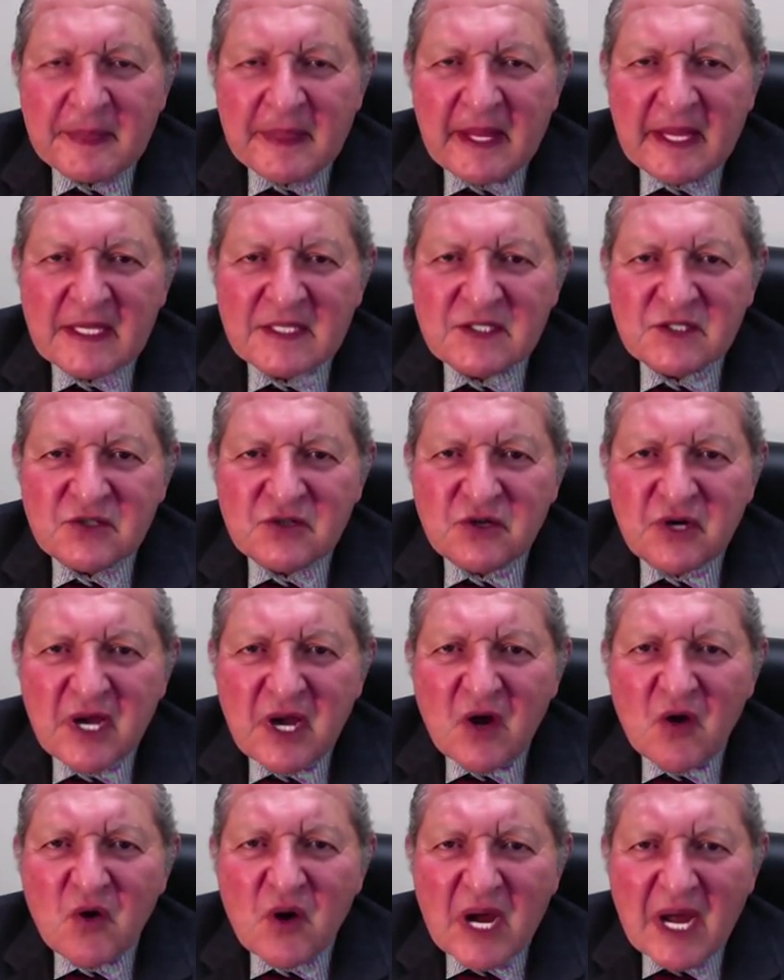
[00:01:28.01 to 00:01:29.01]
as you
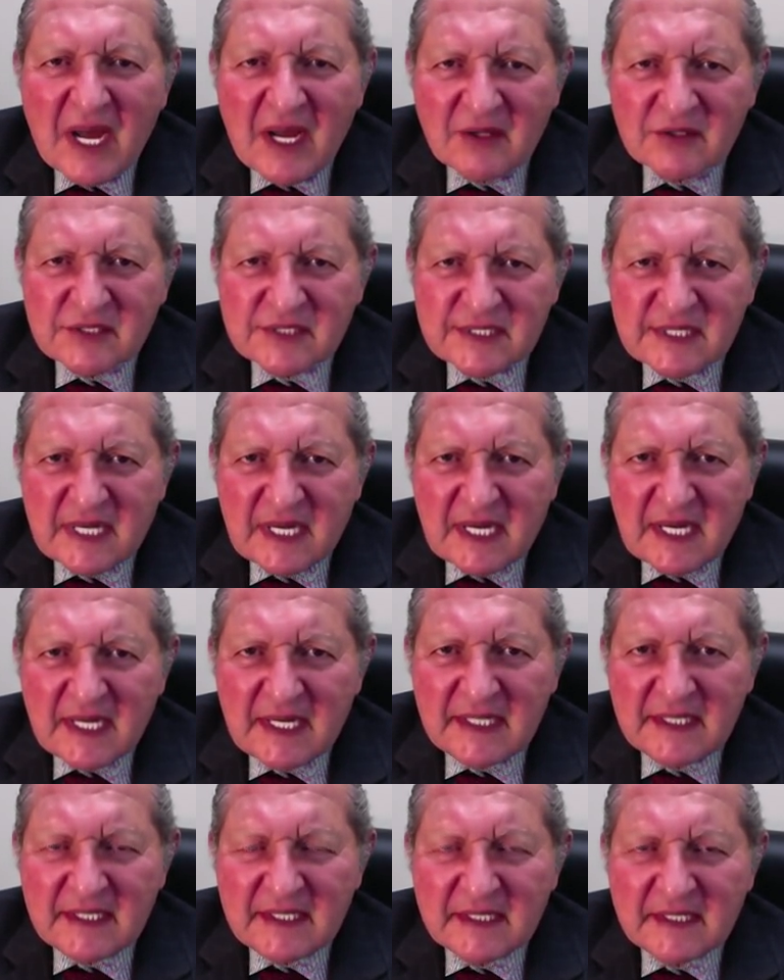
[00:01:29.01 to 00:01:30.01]
go
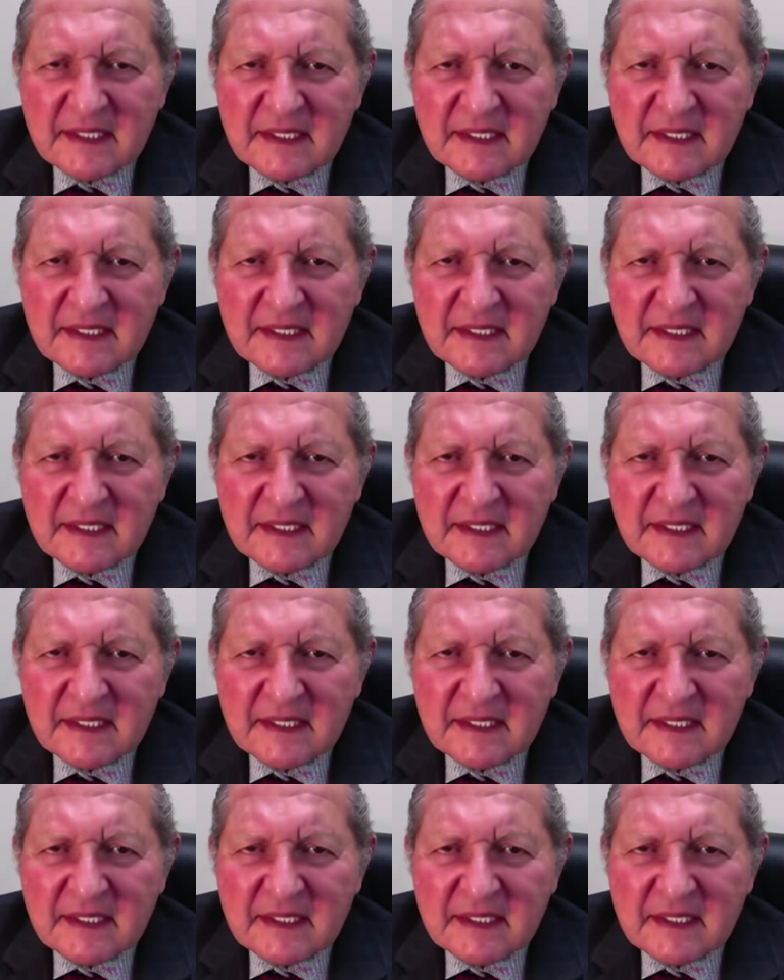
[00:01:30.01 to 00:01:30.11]
outside